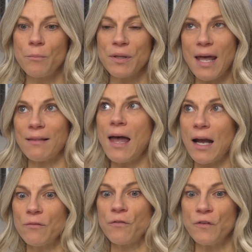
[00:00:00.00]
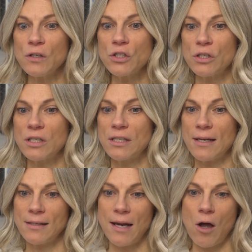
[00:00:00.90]
But that lack of a filter
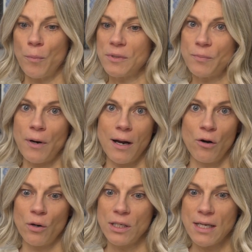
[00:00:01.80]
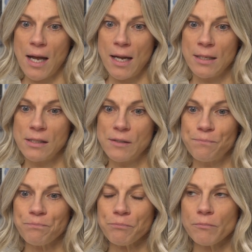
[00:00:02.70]
doesn't help us prioritize
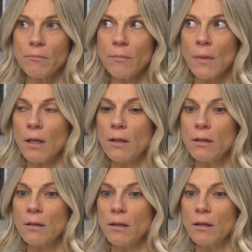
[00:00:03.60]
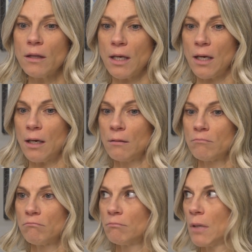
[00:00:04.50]
the
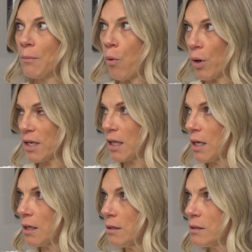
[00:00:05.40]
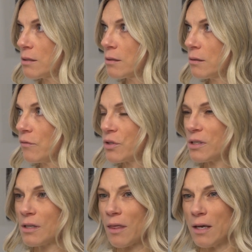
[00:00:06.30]
important things
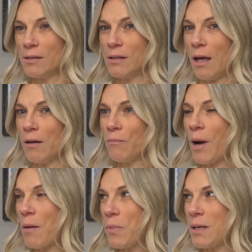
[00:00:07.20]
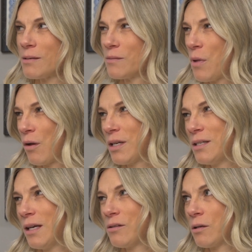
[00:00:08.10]
versus the things that might be small
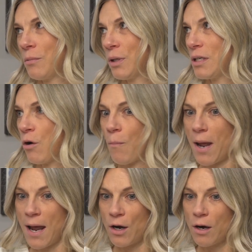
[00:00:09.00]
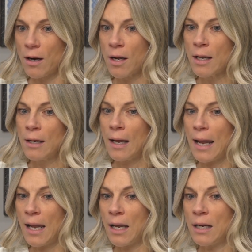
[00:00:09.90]
details that really don't matter.
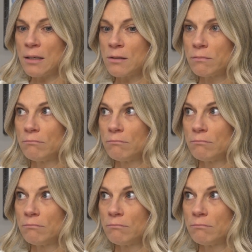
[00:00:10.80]
And